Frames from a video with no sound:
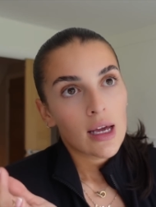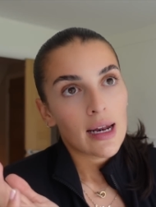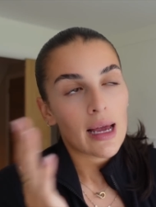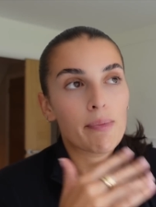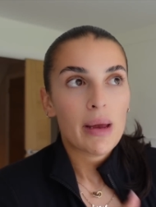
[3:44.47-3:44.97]

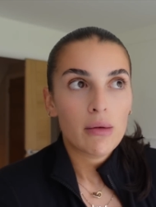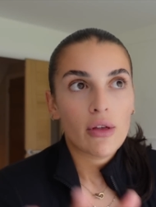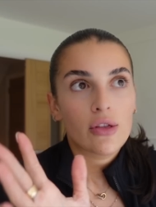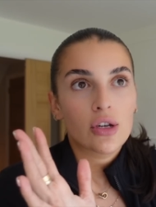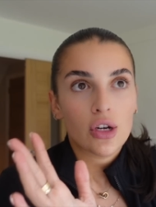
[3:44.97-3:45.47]
like be with
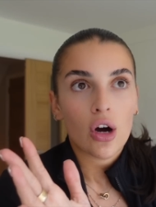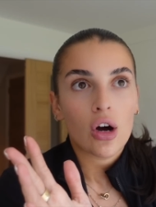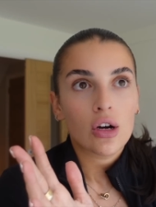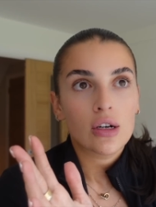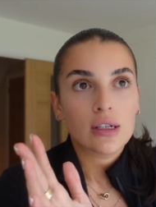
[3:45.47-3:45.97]
other
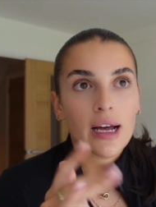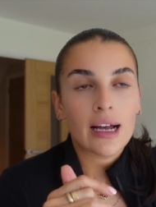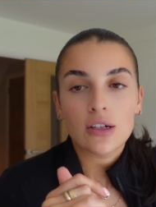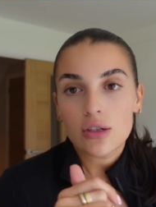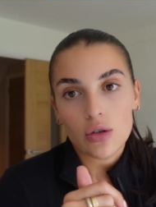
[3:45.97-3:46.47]
dogs
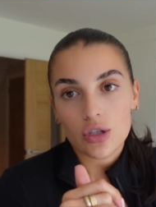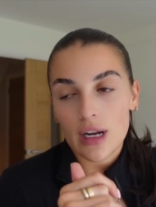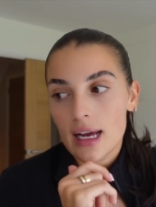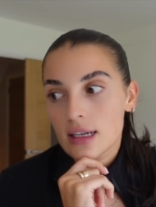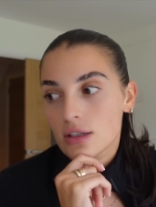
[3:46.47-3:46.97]
and socialise.